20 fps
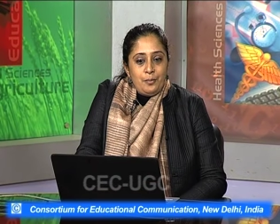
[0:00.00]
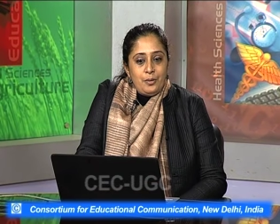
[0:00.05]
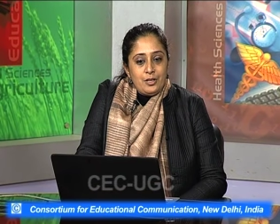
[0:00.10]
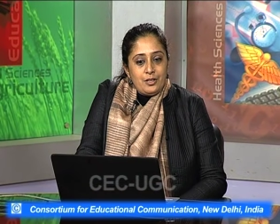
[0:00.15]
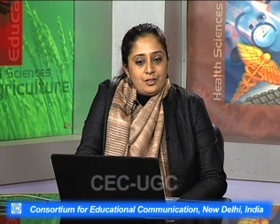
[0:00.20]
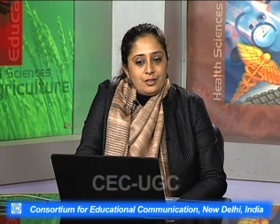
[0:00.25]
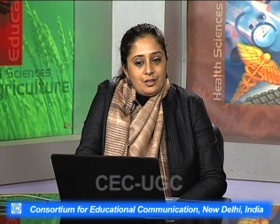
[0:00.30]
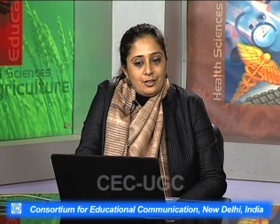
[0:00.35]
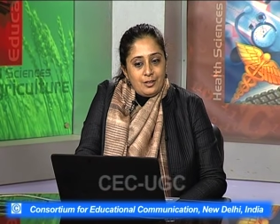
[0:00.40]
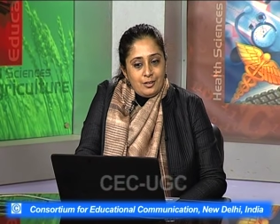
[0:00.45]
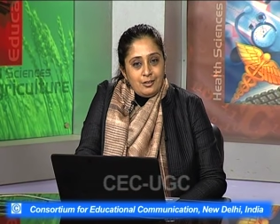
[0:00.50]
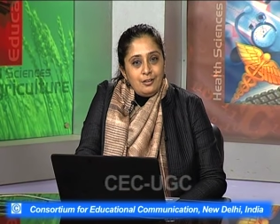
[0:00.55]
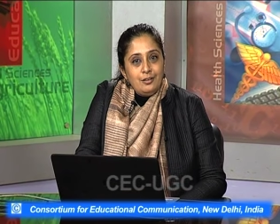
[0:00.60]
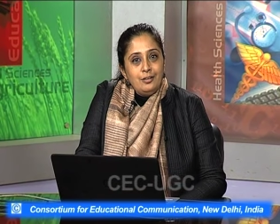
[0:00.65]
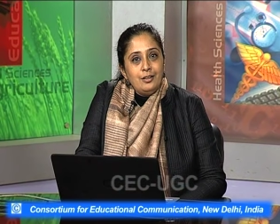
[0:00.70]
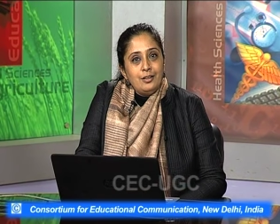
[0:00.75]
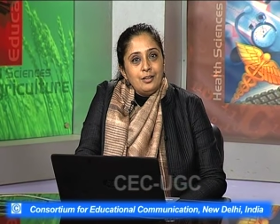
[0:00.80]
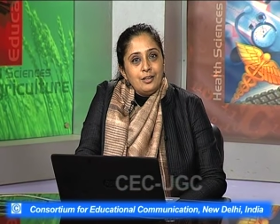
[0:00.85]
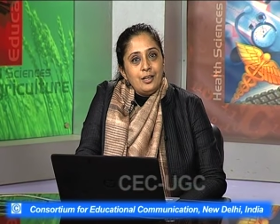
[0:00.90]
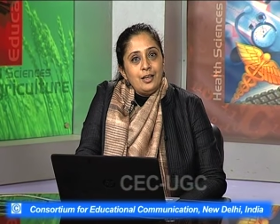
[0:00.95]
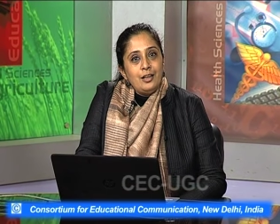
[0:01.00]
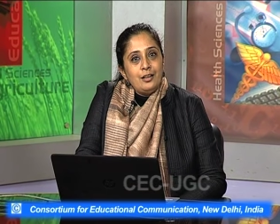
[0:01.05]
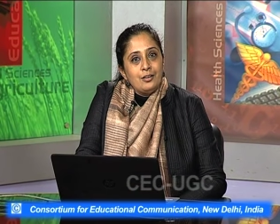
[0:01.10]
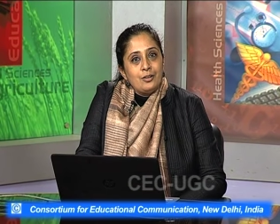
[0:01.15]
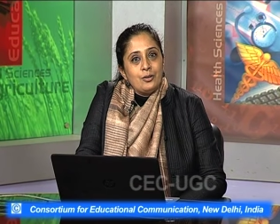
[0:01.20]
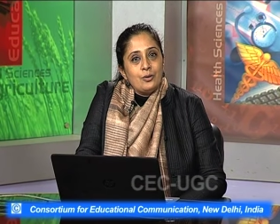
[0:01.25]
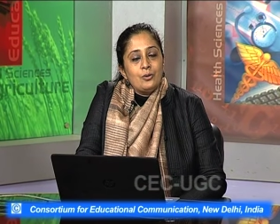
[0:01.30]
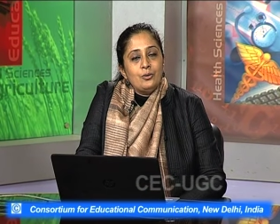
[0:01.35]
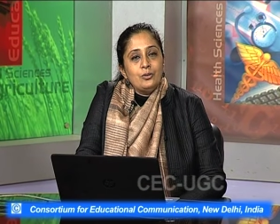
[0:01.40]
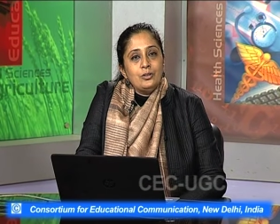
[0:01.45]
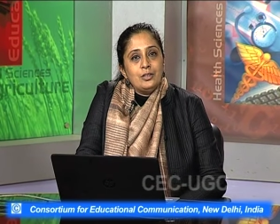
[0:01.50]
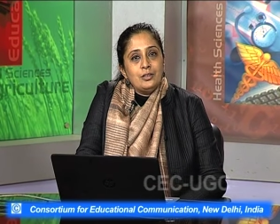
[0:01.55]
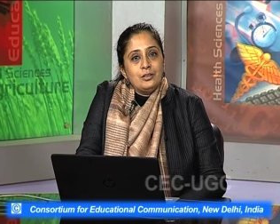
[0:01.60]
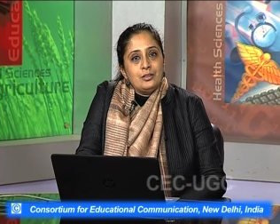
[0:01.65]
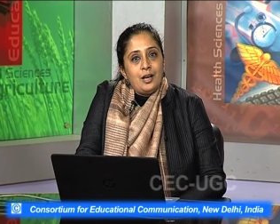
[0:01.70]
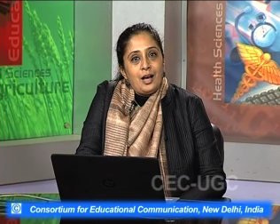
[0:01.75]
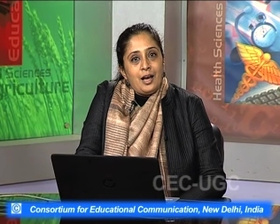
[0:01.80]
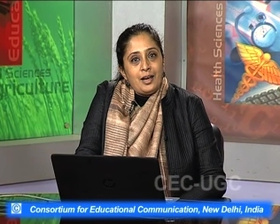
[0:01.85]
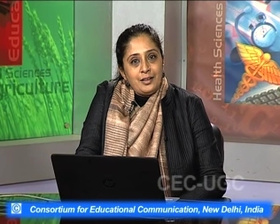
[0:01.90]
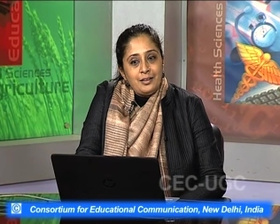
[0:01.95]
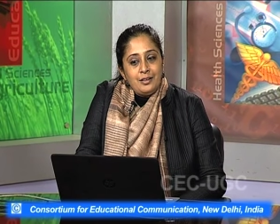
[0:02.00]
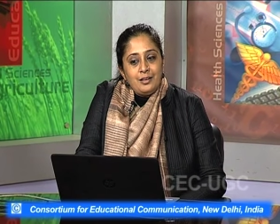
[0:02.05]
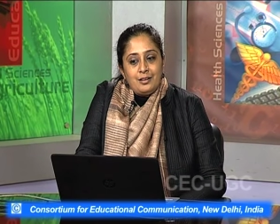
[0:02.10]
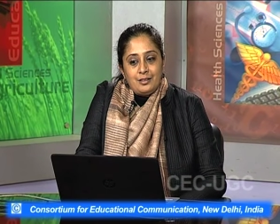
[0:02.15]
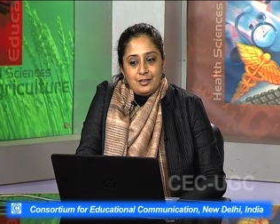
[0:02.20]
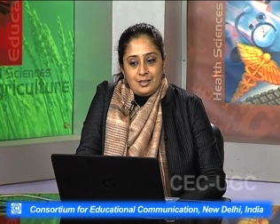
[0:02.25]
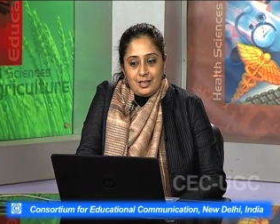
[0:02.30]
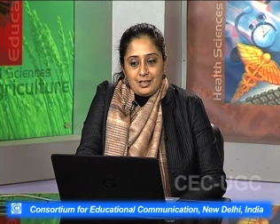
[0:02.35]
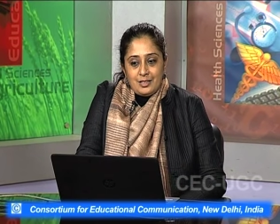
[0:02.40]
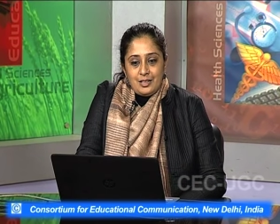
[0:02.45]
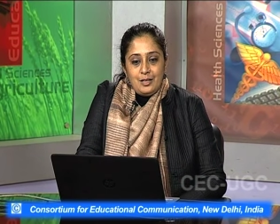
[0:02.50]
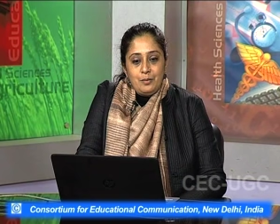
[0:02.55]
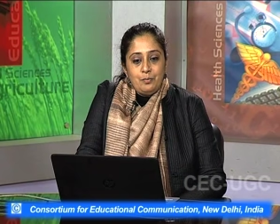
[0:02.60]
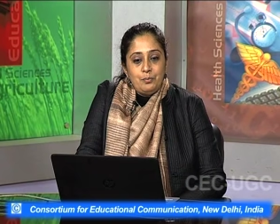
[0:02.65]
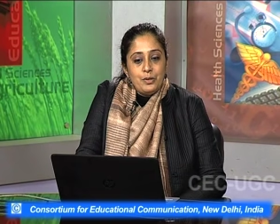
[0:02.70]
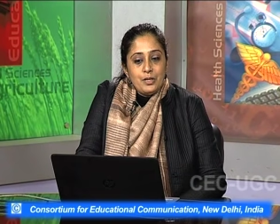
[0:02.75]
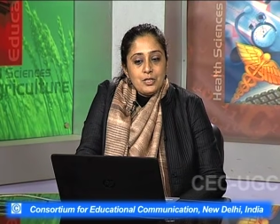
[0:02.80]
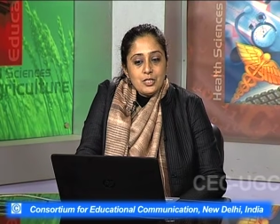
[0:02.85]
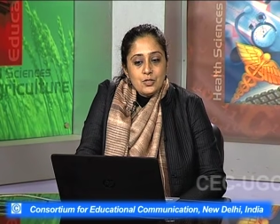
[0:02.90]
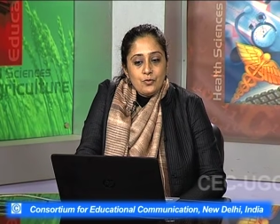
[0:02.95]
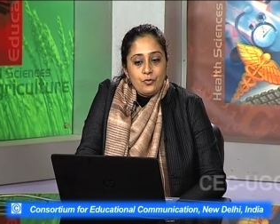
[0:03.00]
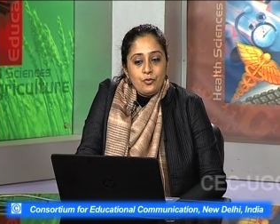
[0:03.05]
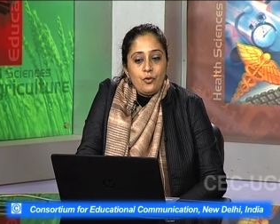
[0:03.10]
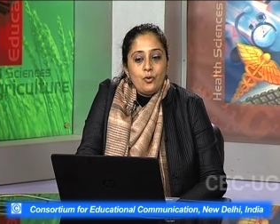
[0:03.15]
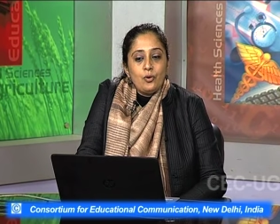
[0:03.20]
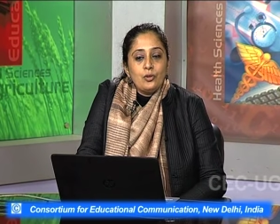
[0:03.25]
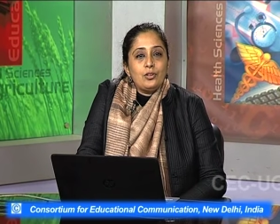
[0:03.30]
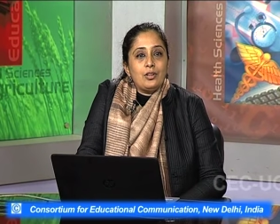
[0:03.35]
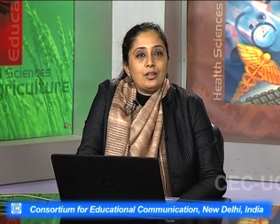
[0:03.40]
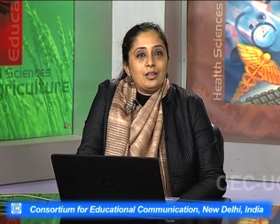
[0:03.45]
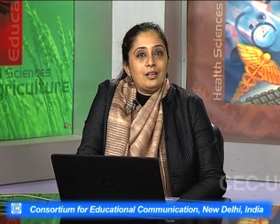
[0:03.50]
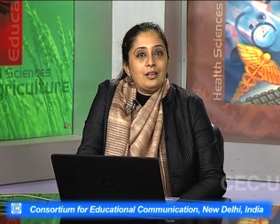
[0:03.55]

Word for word: But here again, you know, the, the idea that it burst forth